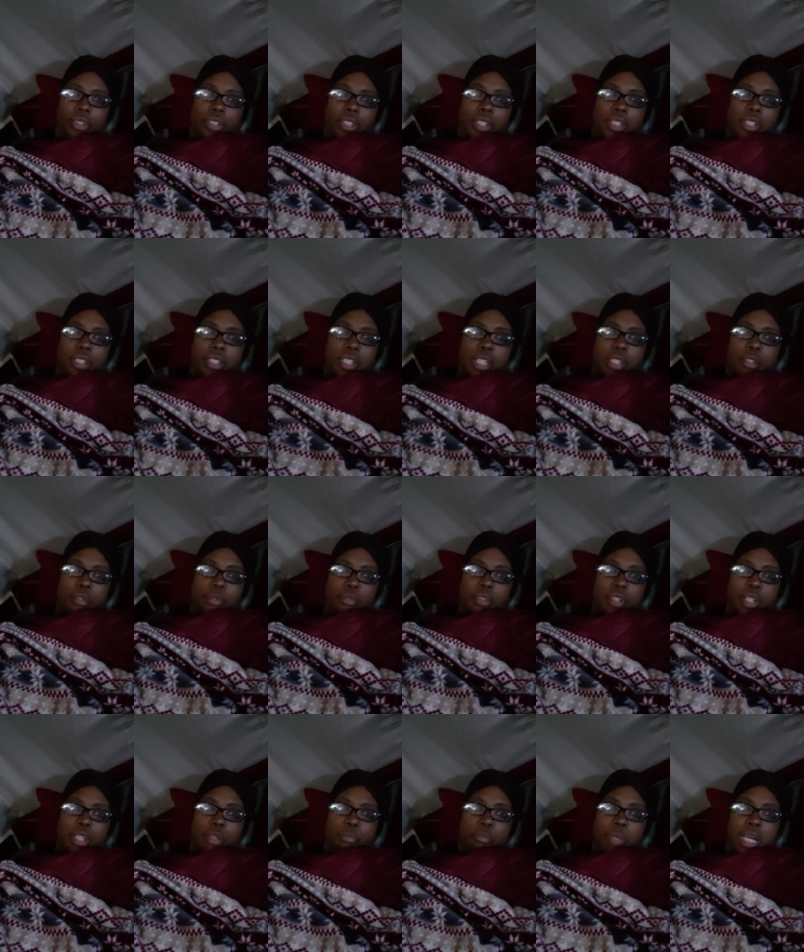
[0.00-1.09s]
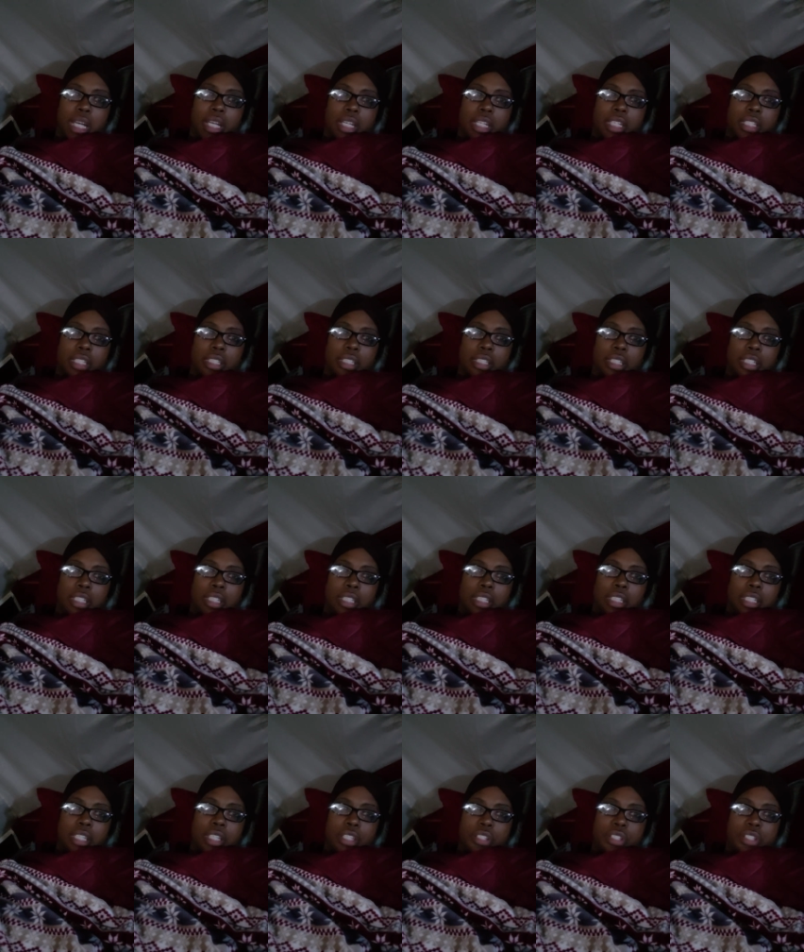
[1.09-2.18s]
and and and by
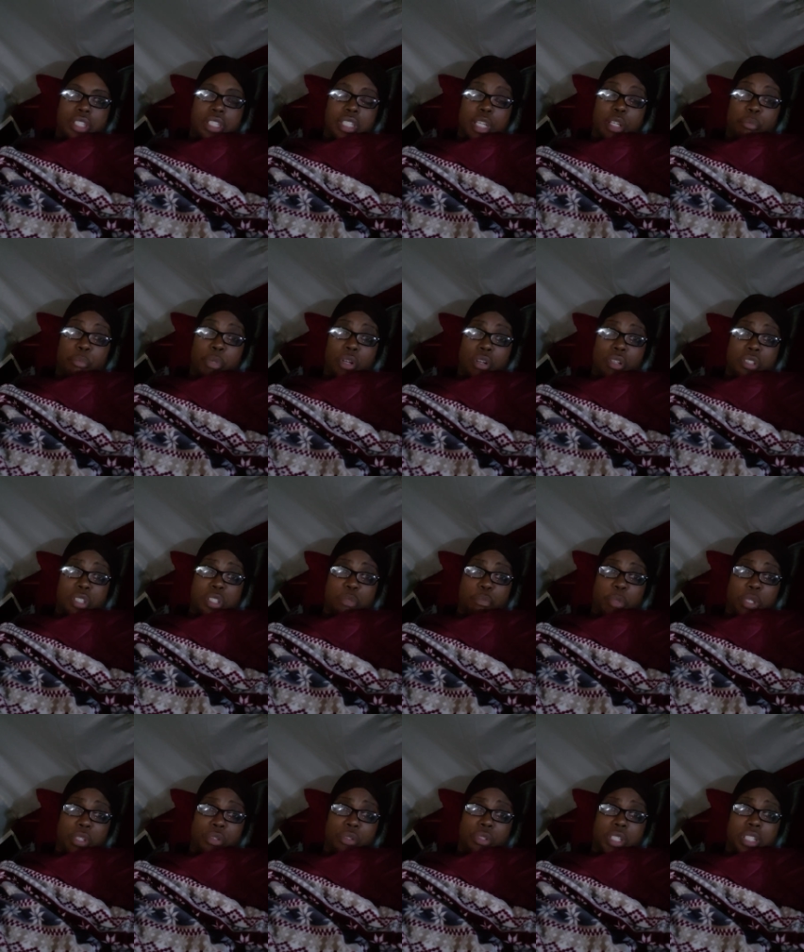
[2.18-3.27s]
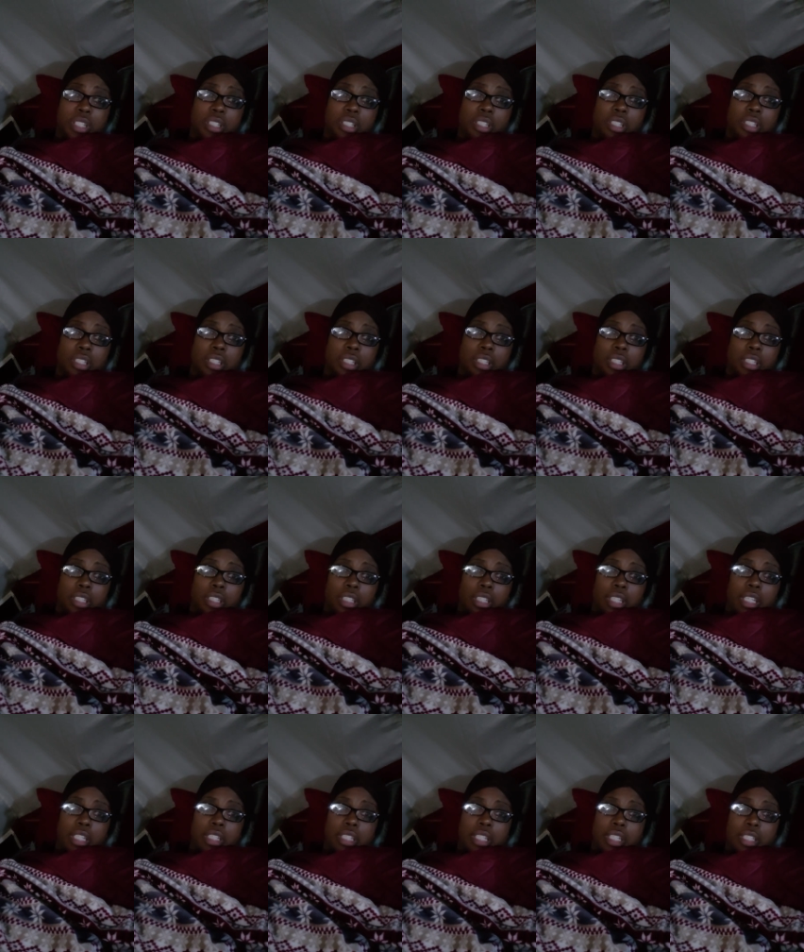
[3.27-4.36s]
His set apart Spirit.
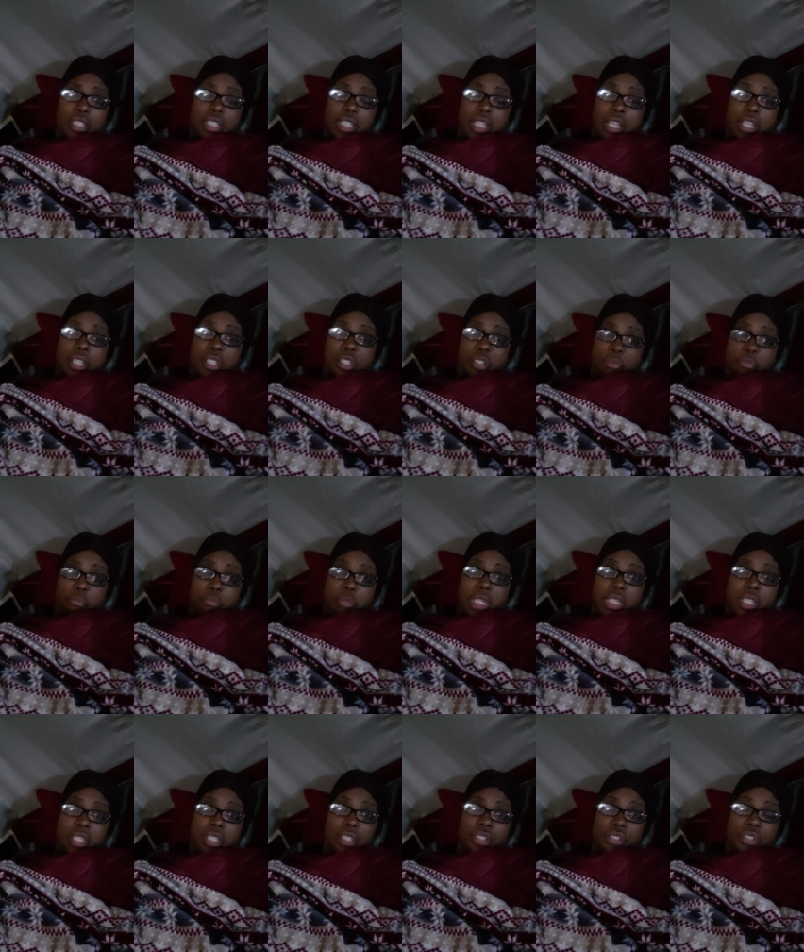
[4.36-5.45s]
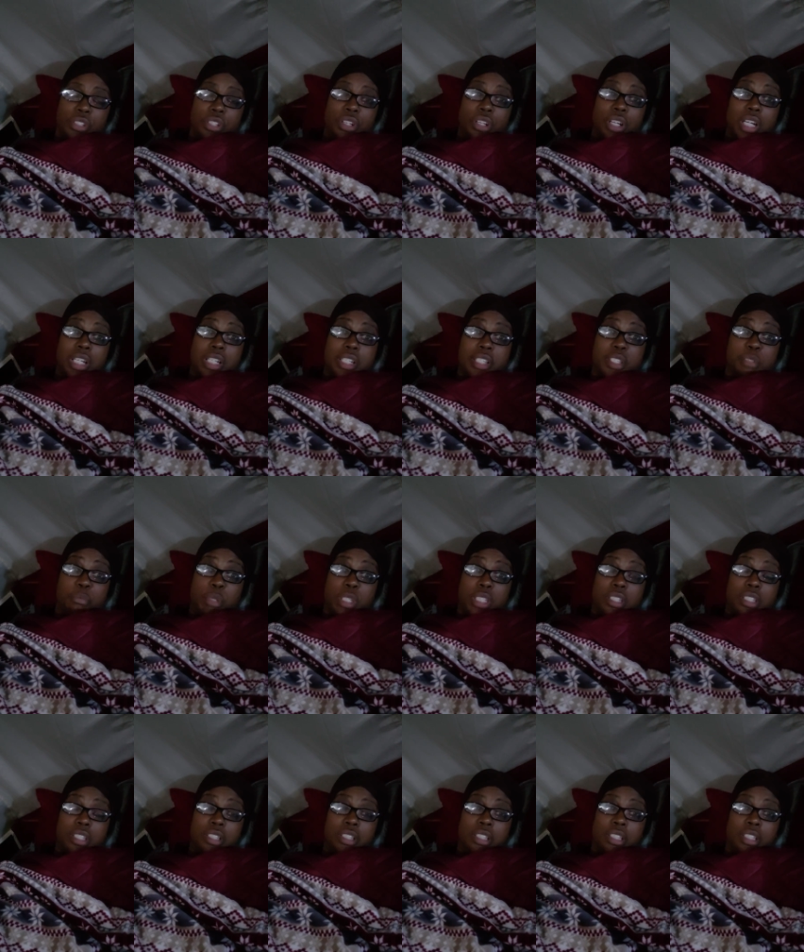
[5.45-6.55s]
It it takes submitting to your
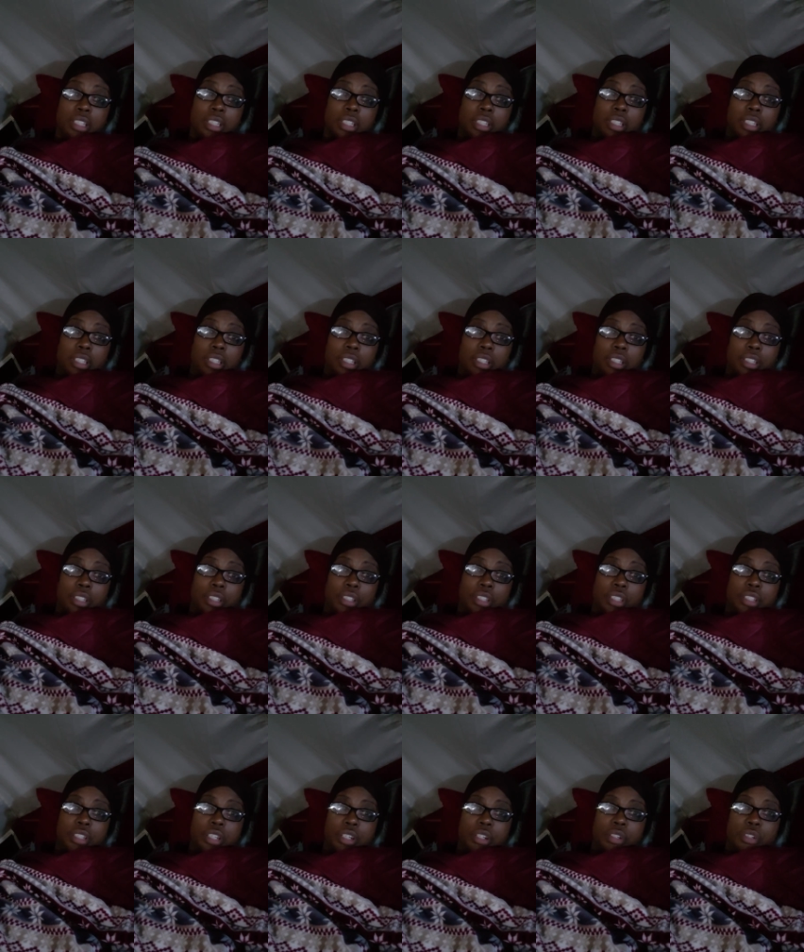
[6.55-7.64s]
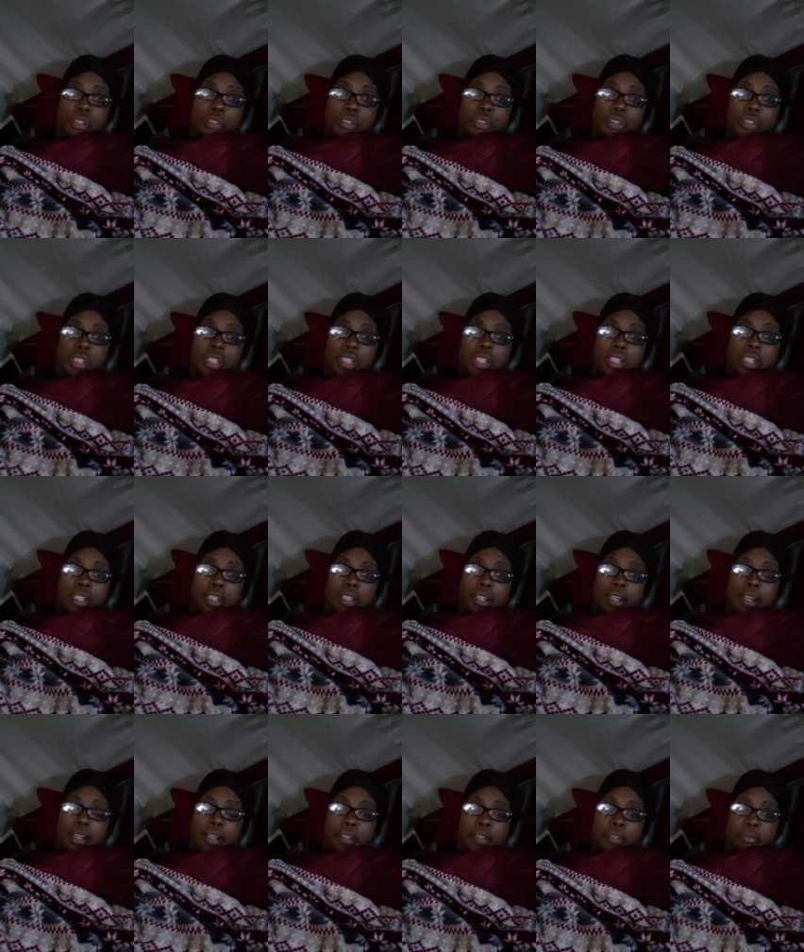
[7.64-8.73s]
husband. You know.
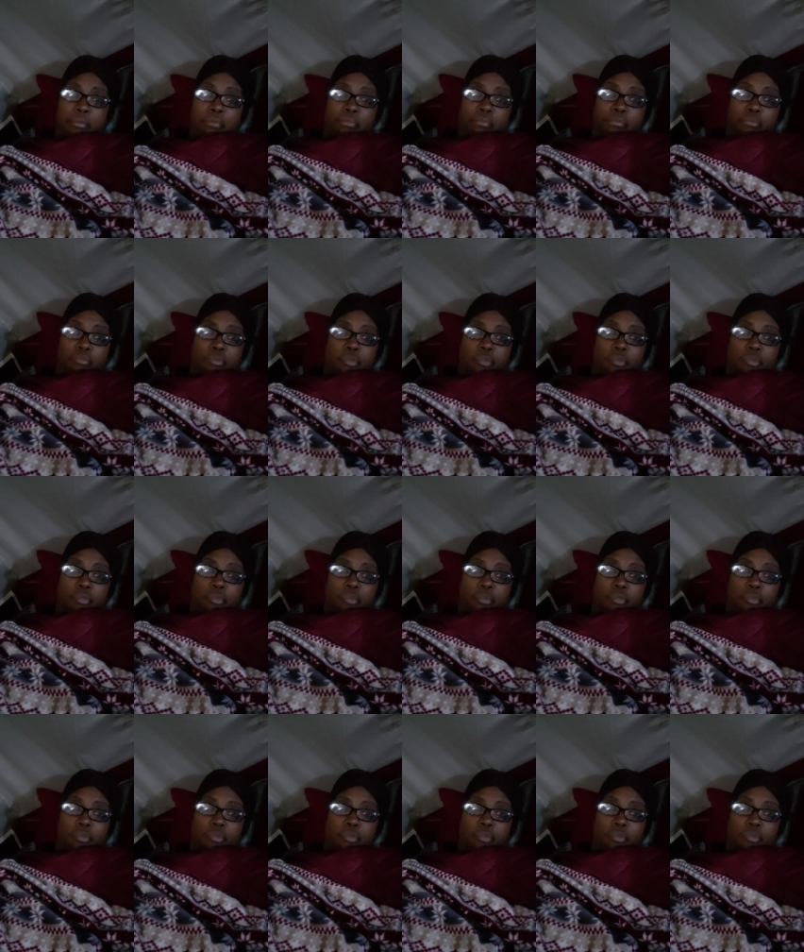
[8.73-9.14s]
Um,